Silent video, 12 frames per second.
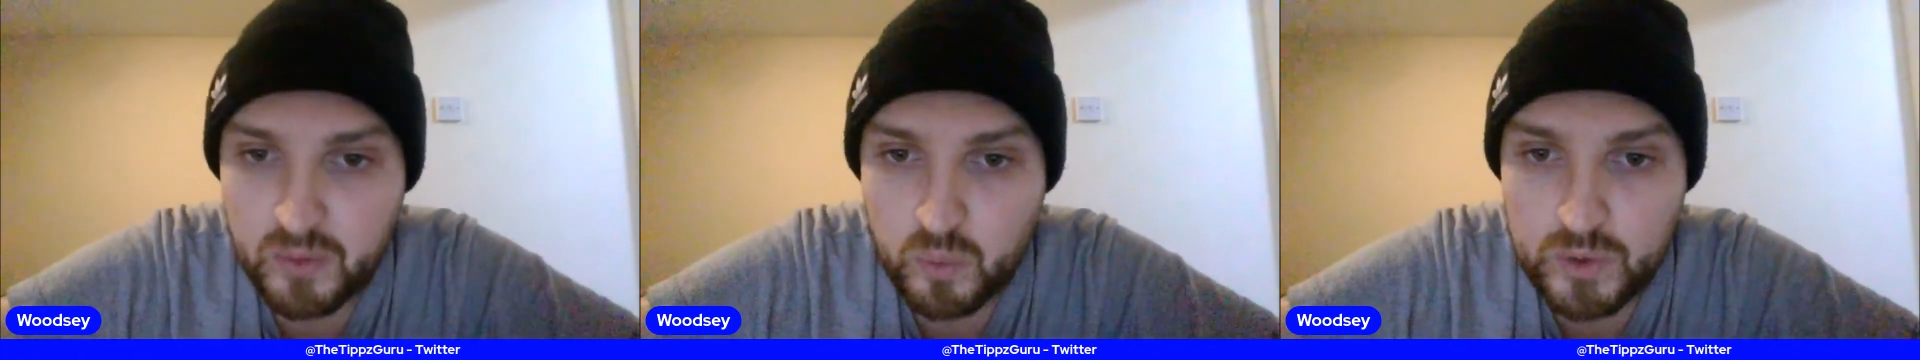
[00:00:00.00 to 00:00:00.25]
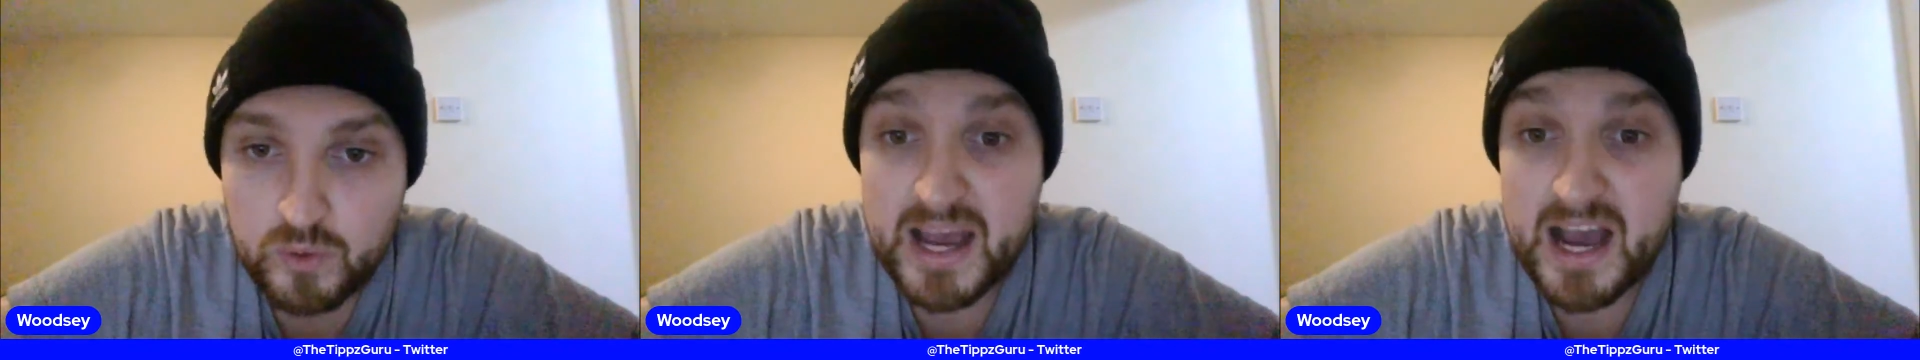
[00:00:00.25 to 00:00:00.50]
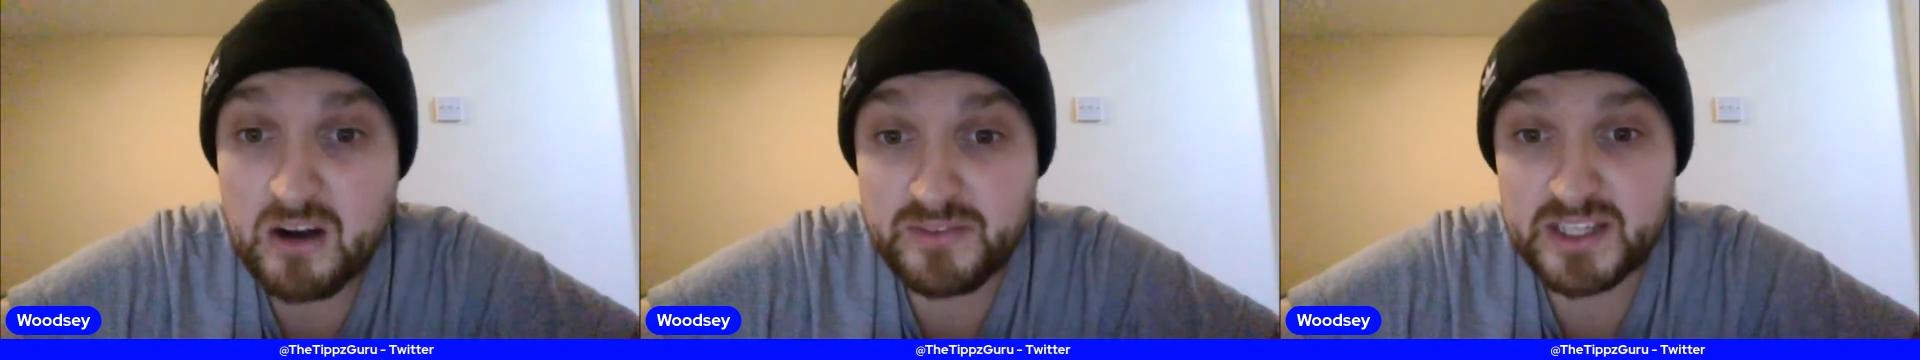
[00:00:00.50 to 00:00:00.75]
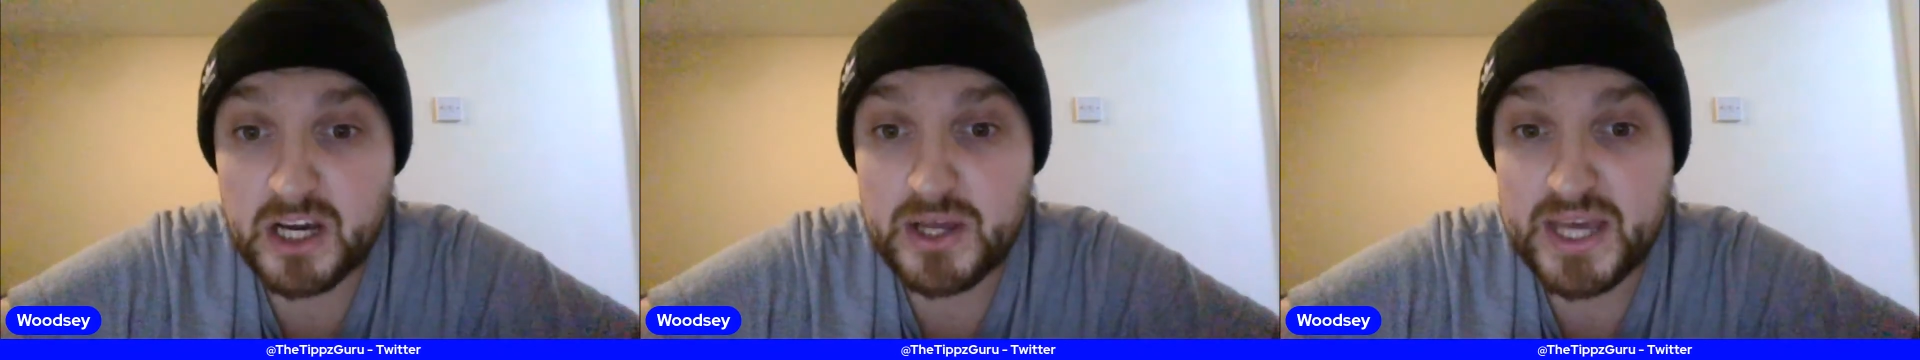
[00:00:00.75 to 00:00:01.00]
Will
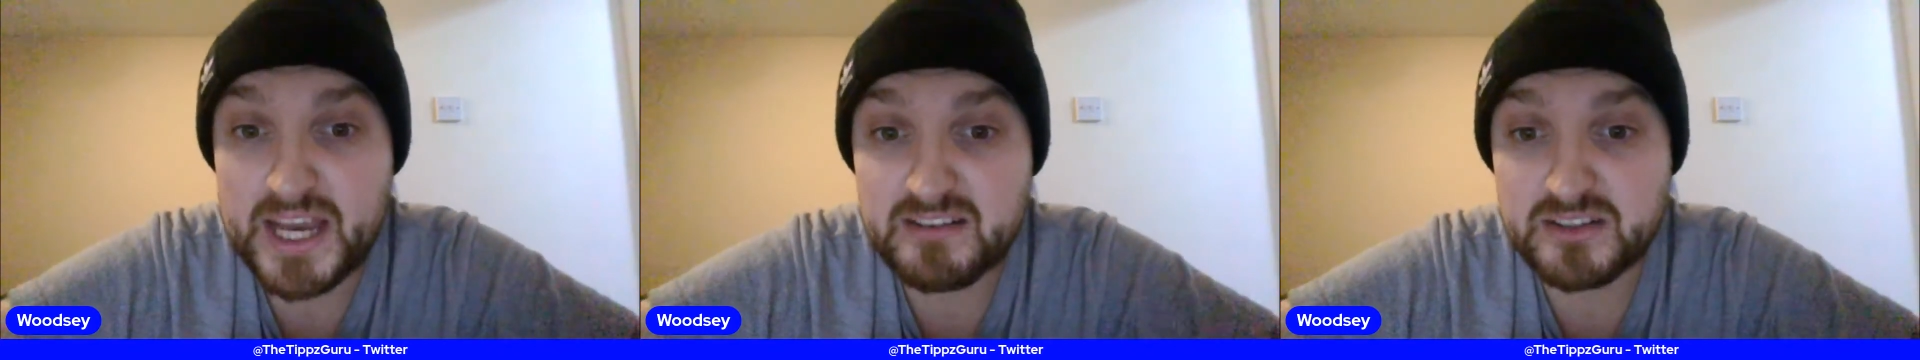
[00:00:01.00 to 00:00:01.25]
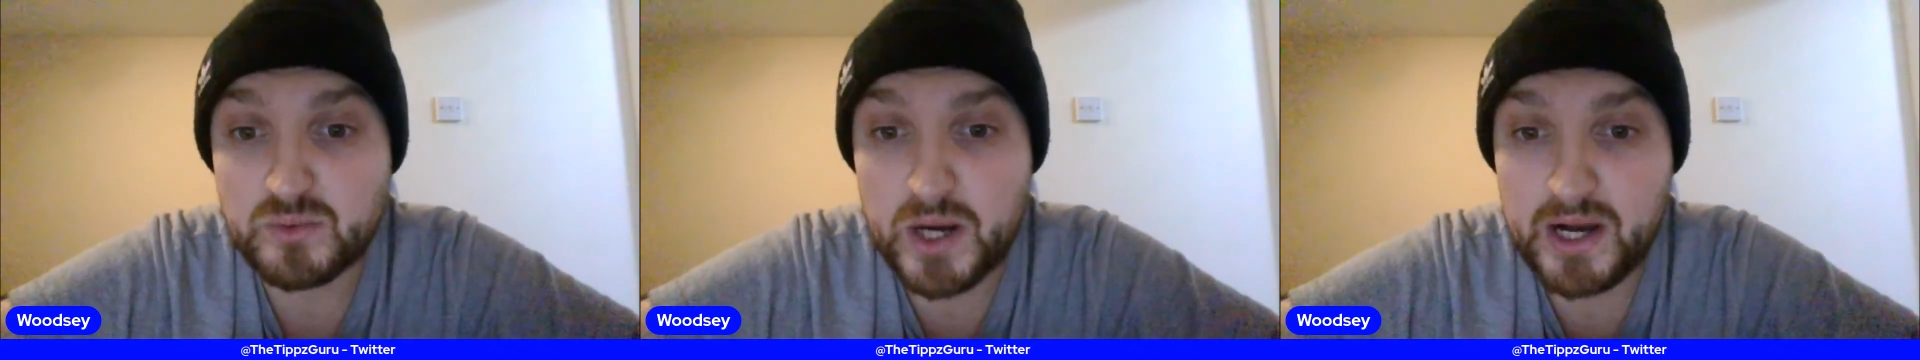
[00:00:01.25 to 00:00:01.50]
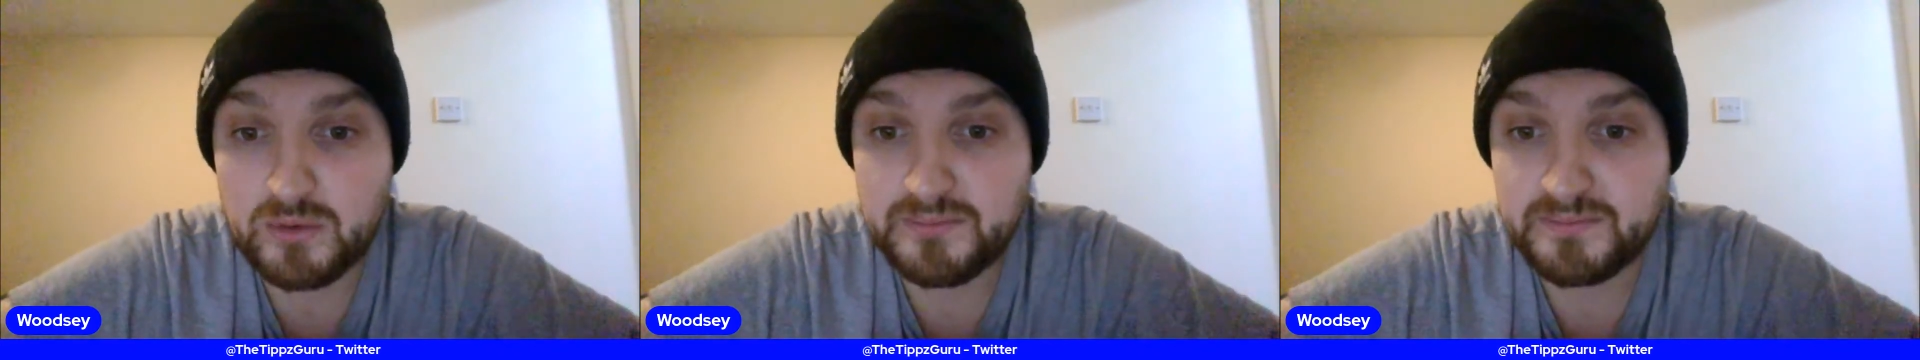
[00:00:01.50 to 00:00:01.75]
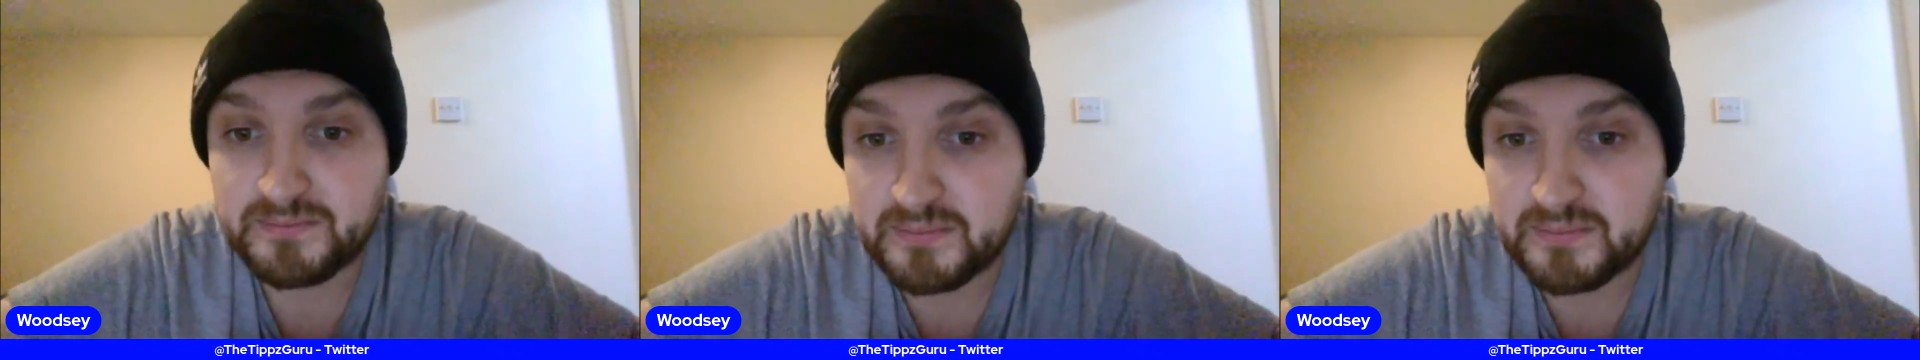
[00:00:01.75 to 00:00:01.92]
Galvin go here as well?